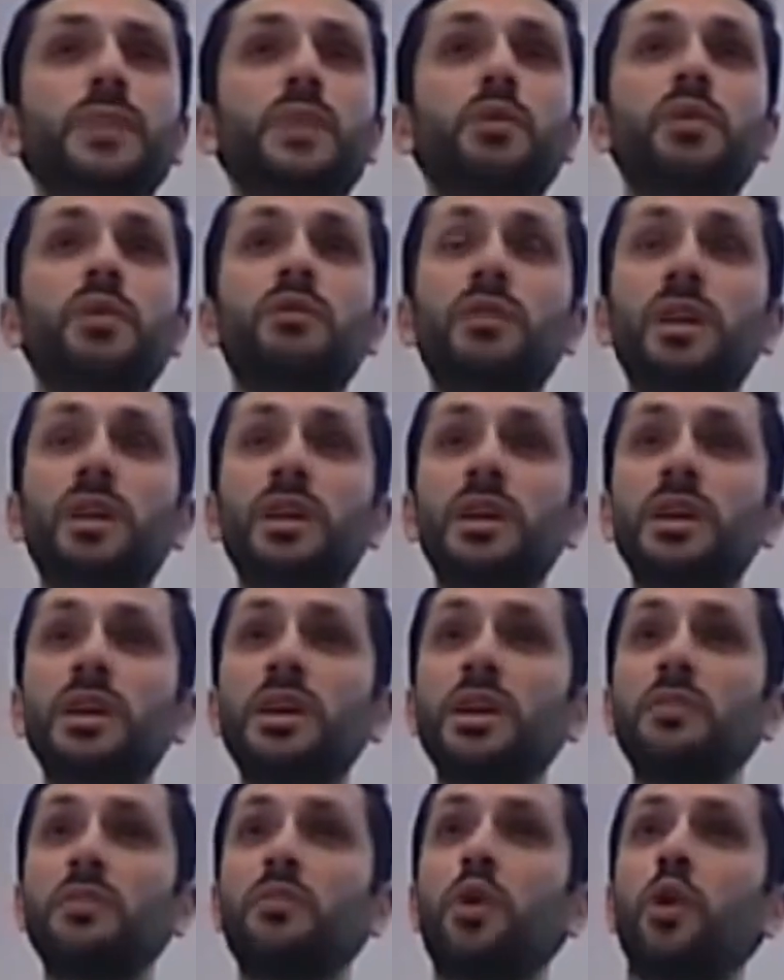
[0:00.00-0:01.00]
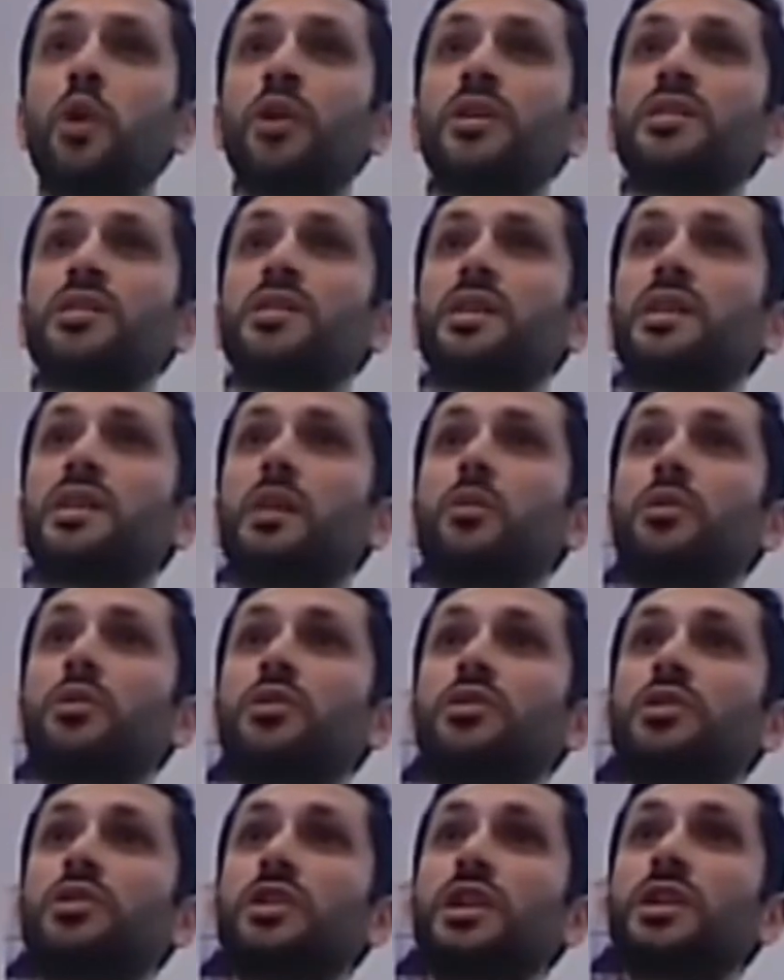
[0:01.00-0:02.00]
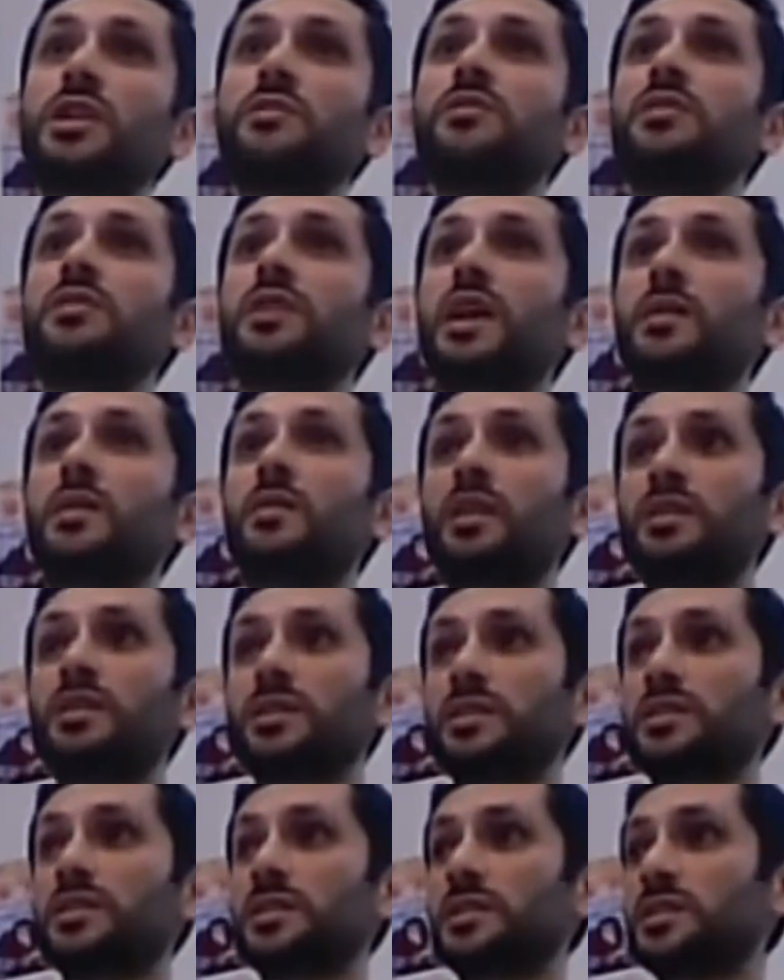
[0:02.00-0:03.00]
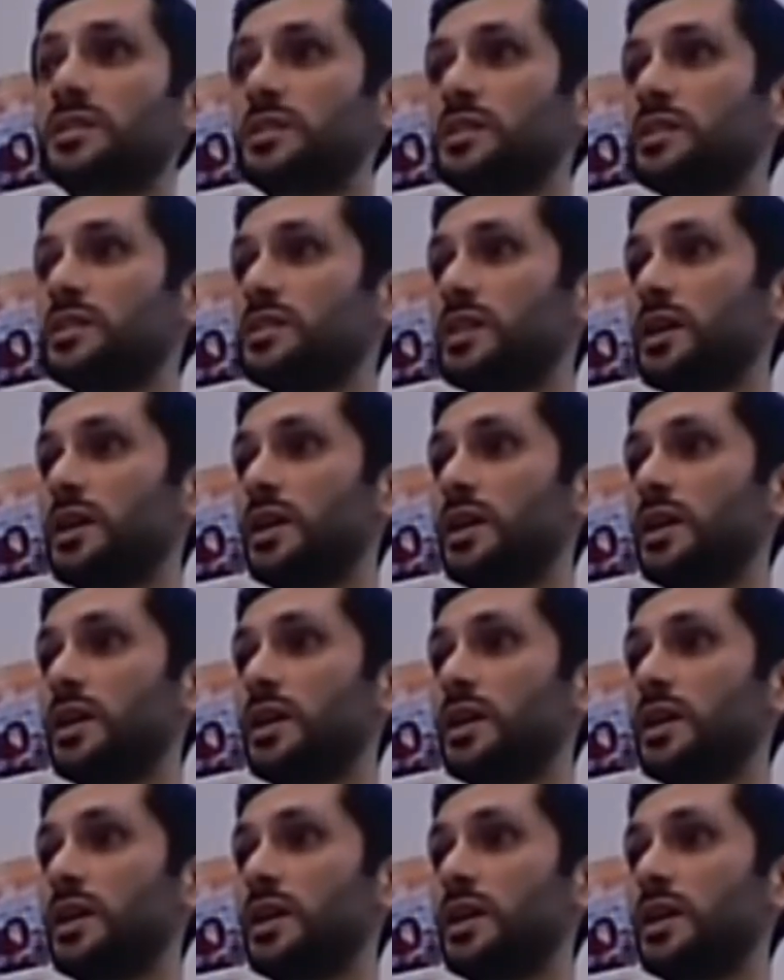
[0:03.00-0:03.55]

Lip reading: One of the key points that I want you to leave today, brothers and sisters,